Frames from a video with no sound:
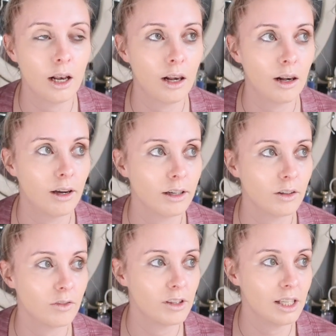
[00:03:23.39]
a lot
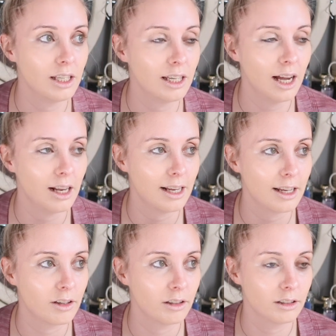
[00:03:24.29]
of the
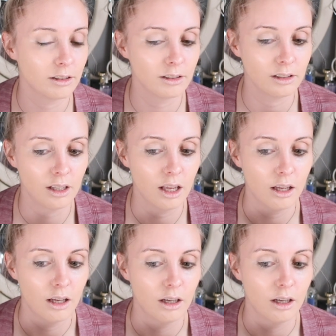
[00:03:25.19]
LA Girl